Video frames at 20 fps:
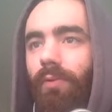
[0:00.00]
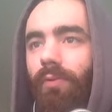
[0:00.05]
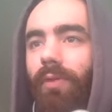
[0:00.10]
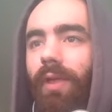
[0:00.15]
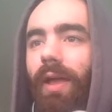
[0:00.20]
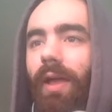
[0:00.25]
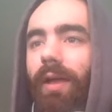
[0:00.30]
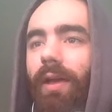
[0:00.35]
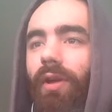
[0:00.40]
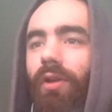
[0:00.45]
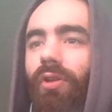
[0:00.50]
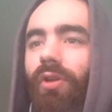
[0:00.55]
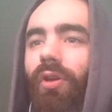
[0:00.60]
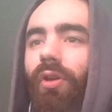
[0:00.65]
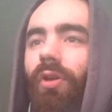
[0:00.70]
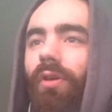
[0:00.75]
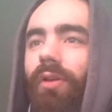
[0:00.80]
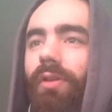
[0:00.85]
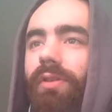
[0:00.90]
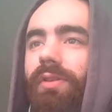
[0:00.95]
Well, that
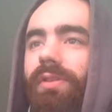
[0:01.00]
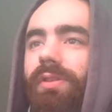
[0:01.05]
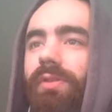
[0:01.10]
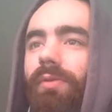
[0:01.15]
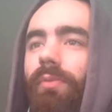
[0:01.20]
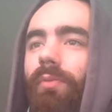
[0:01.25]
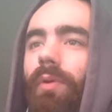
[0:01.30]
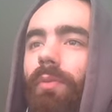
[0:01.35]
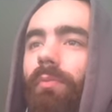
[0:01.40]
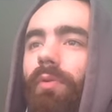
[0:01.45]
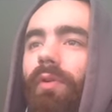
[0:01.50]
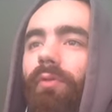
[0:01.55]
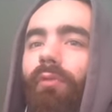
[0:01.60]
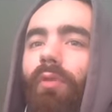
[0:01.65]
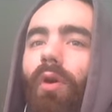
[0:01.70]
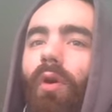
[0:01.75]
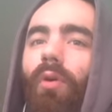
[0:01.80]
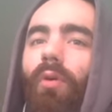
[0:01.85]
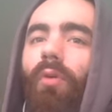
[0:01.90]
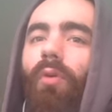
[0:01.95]
occurs when we
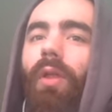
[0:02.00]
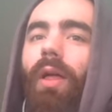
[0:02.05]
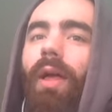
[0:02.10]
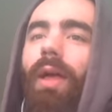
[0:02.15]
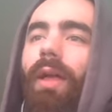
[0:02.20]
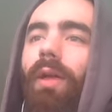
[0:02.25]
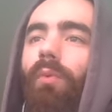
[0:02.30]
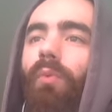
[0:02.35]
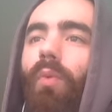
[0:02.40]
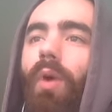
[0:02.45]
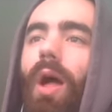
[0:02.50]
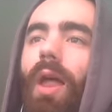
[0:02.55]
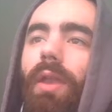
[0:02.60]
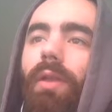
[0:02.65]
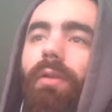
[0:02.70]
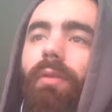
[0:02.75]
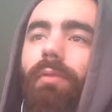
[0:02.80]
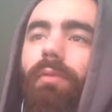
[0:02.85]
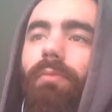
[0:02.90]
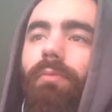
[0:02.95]
roll a one.
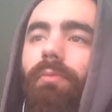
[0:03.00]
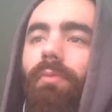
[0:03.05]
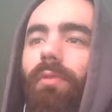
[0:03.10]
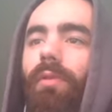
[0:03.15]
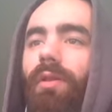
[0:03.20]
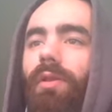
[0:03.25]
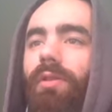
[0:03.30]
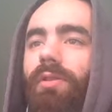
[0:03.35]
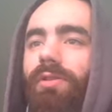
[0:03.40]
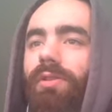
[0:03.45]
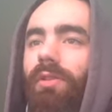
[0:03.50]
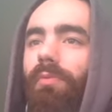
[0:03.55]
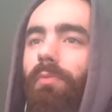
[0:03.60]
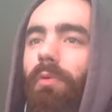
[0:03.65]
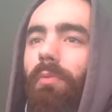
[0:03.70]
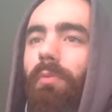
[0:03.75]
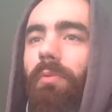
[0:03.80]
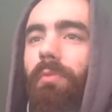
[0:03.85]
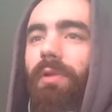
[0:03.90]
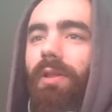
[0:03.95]
So the
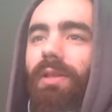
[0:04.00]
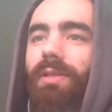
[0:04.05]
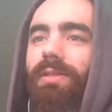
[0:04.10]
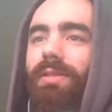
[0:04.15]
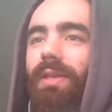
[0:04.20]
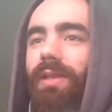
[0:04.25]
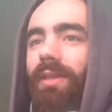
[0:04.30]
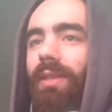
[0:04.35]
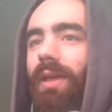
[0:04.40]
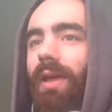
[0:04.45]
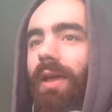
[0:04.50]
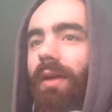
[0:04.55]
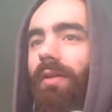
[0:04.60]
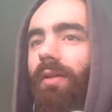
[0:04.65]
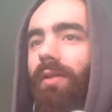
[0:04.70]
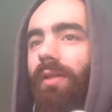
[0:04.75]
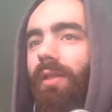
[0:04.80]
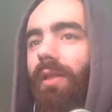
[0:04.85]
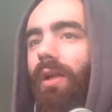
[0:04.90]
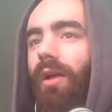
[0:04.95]
probability that
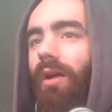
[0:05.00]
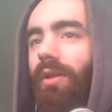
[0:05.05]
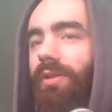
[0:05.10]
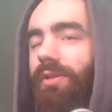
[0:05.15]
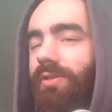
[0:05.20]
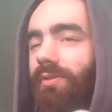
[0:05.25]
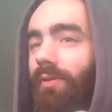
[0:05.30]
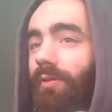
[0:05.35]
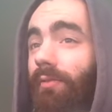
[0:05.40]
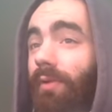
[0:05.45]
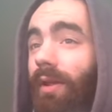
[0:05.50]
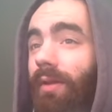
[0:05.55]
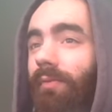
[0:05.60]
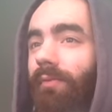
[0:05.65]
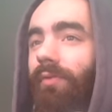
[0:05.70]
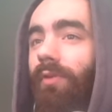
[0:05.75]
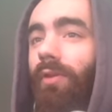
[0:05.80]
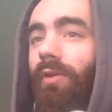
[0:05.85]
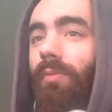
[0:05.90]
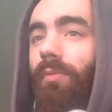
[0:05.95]
our discrete
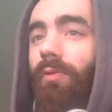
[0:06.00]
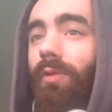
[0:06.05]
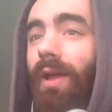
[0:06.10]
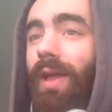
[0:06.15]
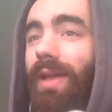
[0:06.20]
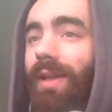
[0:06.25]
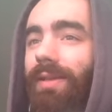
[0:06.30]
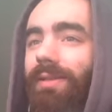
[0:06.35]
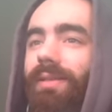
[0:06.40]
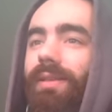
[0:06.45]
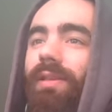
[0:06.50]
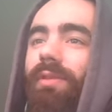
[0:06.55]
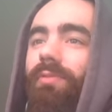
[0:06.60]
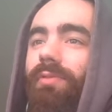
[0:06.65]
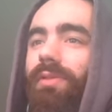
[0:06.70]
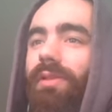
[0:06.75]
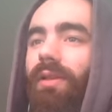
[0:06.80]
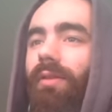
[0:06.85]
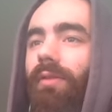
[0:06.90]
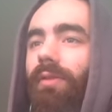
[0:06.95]
random variable x
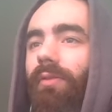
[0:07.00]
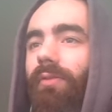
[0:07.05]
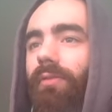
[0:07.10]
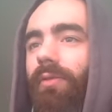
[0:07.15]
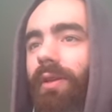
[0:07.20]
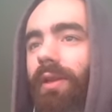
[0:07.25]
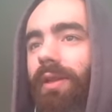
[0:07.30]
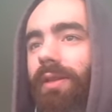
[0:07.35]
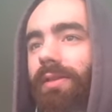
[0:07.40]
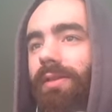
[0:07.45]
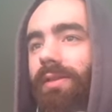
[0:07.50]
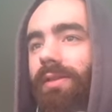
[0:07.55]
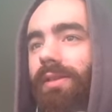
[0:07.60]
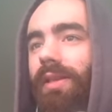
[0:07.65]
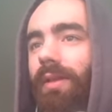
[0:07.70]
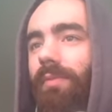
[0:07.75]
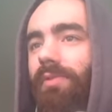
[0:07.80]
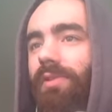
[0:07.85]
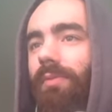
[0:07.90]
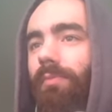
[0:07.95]
equals negative three is the
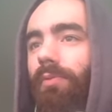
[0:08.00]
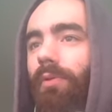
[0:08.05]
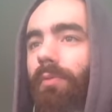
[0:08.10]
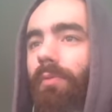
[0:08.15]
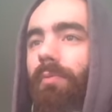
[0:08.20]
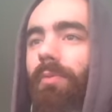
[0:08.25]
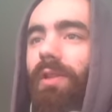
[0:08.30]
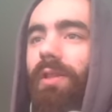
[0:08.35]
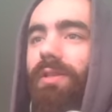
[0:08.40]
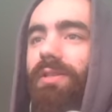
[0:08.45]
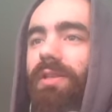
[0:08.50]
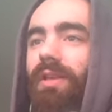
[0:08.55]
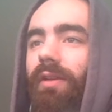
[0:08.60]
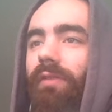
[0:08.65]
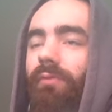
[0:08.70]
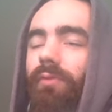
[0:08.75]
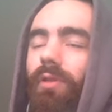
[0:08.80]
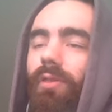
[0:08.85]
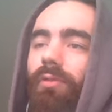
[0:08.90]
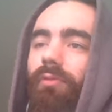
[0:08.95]
same as the probability
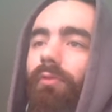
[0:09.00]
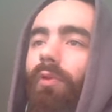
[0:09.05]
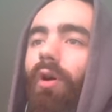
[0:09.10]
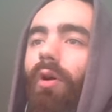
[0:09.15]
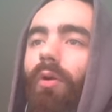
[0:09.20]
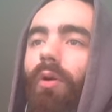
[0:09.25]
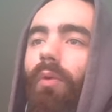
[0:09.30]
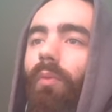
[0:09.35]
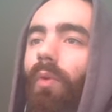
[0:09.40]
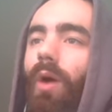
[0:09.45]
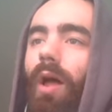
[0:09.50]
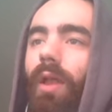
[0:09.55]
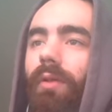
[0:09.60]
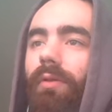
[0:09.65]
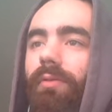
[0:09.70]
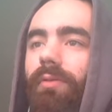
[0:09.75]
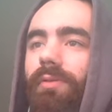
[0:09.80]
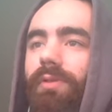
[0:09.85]
if we throw a one.